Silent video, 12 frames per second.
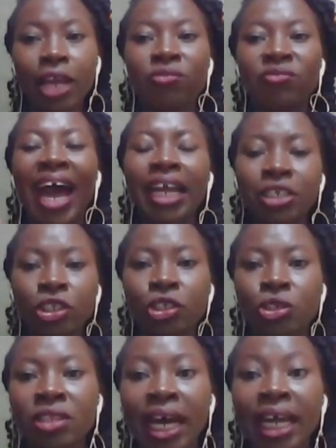attitude
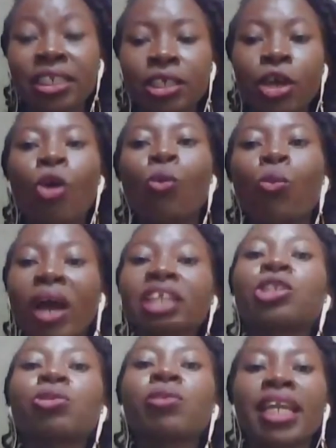that once you
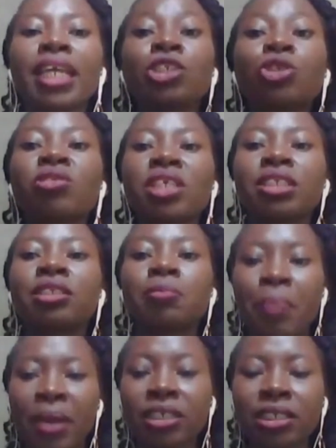get into this space,